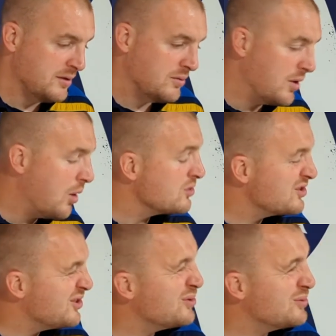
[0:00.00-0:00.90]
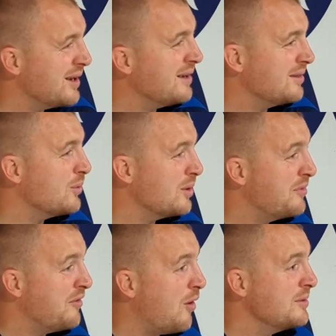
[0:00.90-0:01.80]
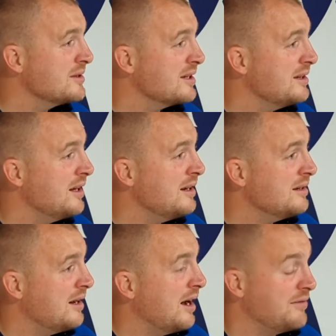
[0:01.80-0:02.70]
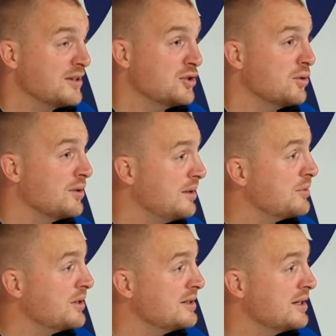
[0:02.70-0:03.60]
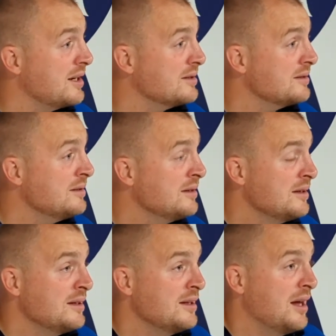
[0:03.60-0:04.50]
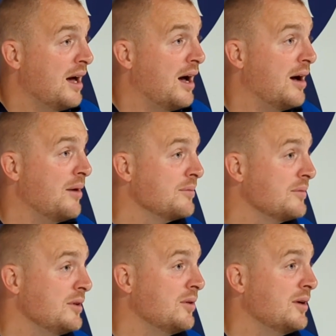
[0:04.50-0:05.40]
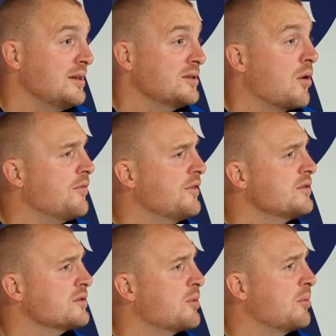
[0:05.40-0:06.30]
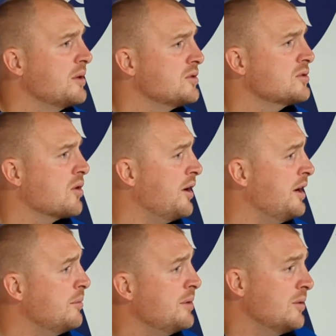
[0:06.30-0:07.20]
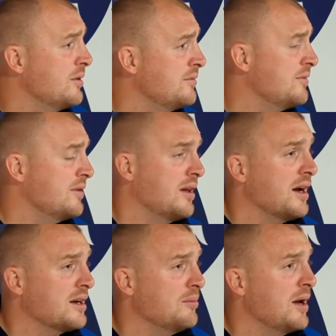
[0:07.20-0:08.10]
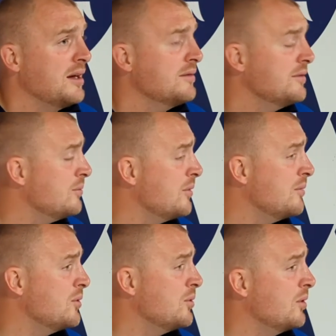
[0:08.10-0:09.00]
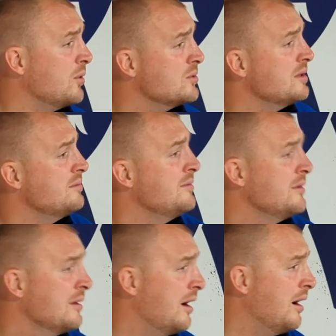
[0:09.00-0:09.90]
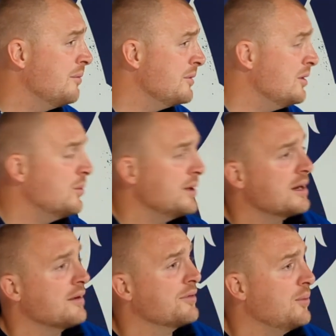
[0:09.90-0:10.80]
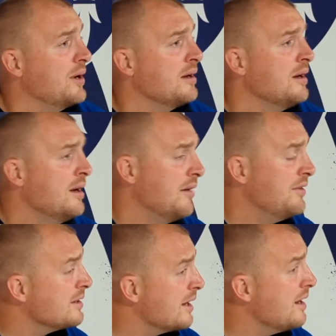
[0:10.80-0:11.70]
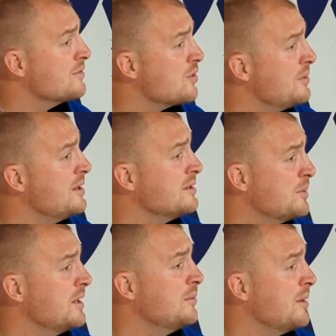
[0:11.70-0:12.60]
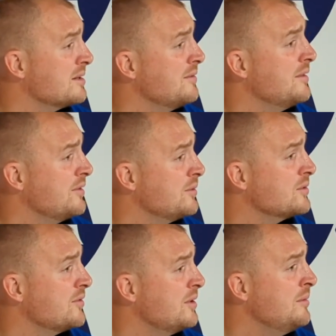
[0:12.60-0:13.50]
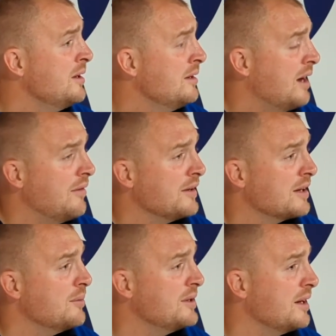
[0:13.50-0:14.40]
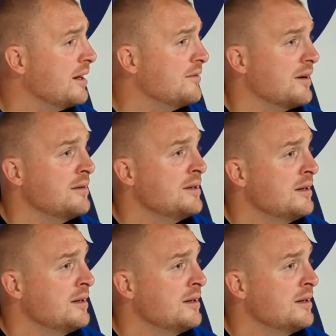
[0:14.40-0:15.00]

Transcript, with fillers: we always knew there were a performance in there. I think showed it in pre-season. Um, you know, and his confidence probably just got hit a bit with, like many of them, when we were losing, um, you know, week after week. I think Dave coming in's been a massive influence for him. I think him and Dave are,